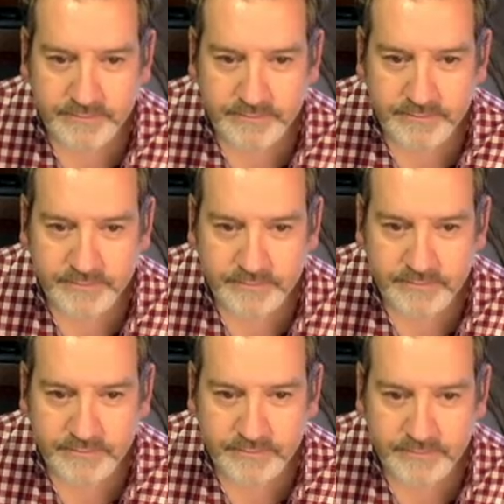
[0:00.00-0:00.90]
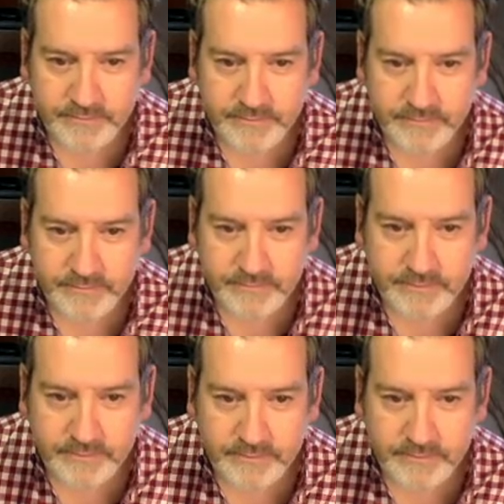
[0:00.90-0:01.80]

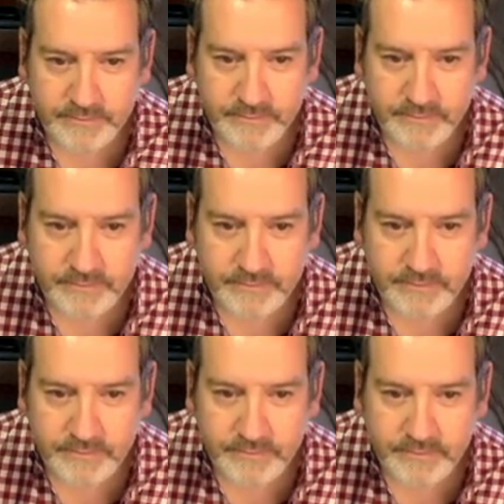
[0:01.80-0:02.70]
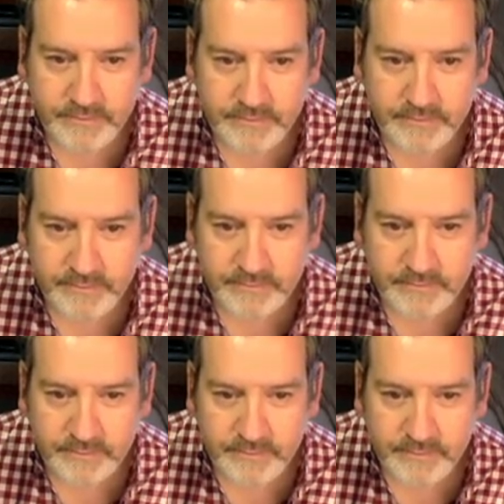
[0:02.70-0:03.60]

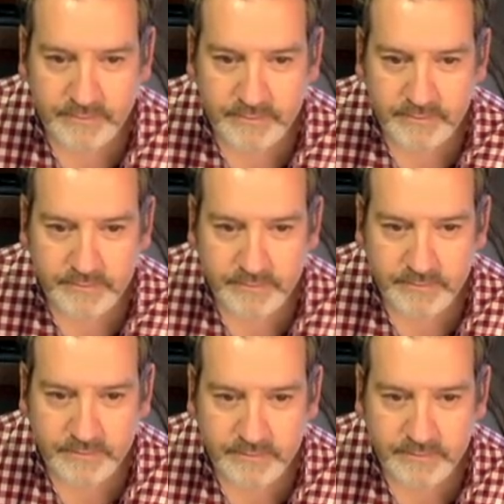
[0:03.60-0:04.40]
(silent)